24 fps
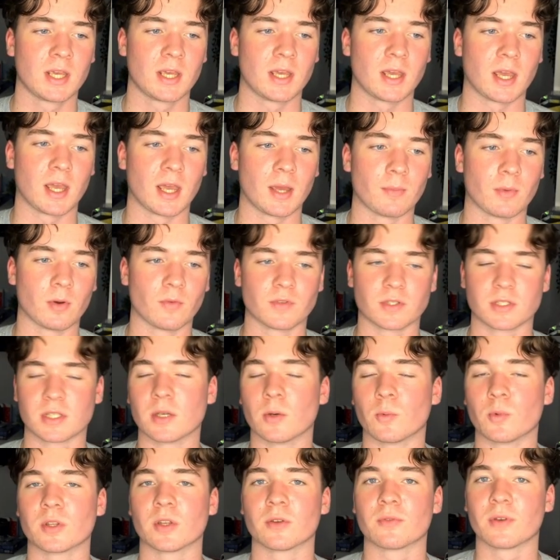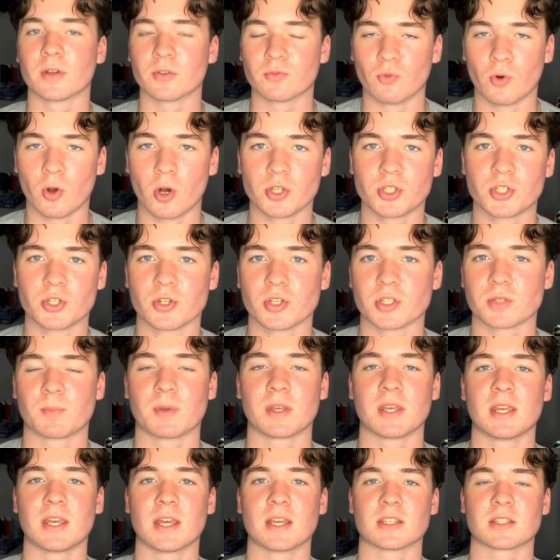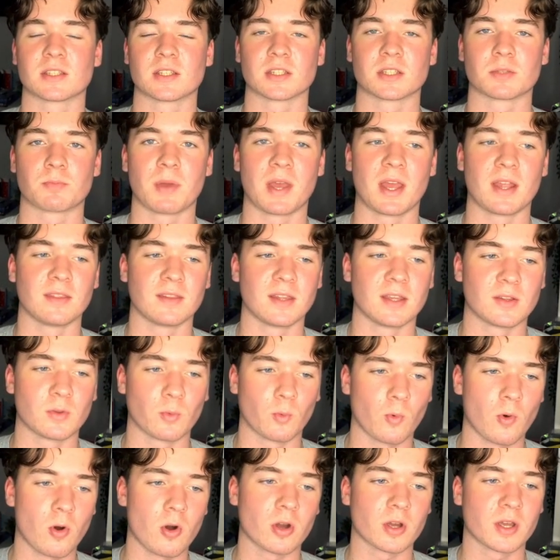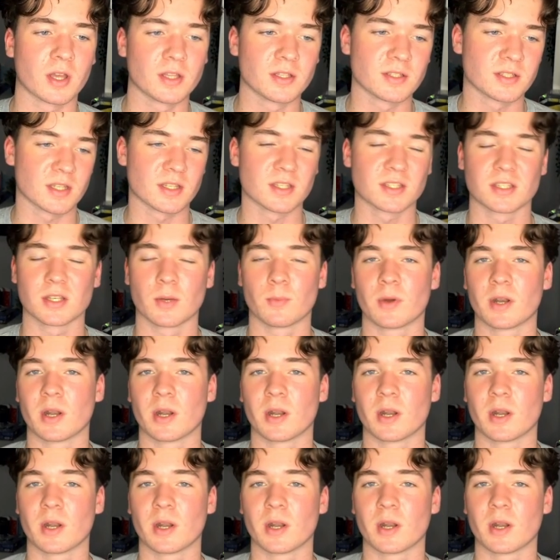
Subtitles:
Obviously, I would have had Rodgers, but he is suspended. Watkins is someone I